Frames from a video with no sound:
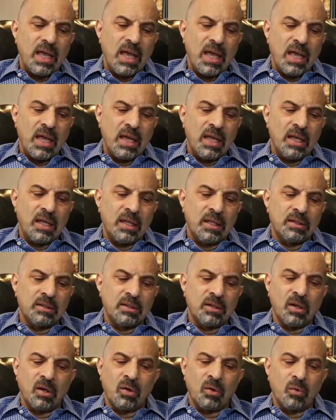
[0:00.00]
And,
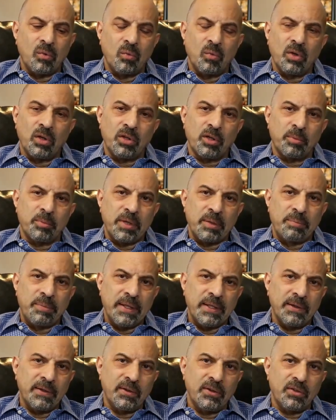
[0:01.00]
will there be
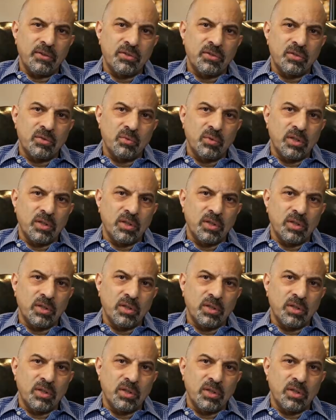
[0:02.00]
pills?